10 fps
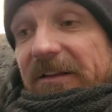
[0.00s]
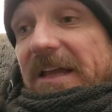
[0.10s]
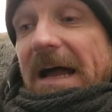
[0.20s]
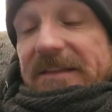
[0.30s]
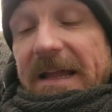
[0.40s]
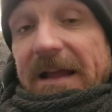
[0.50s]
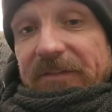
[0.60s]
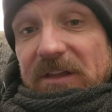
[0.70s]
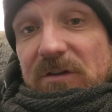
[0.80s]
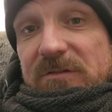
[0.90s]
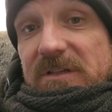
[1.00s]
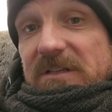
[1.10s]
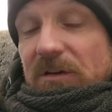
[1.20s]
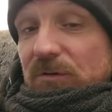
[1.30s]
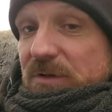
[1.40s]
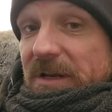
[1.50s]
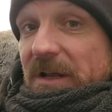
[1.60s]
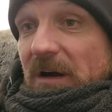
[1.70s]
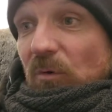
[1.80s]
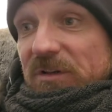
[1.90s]
It had, they have their uses. They're not doing any
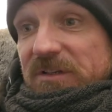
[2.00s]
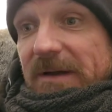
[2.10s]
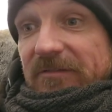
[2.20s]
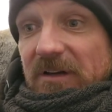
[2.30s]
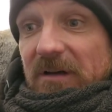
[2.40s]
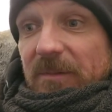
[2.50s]
harm whatsoever.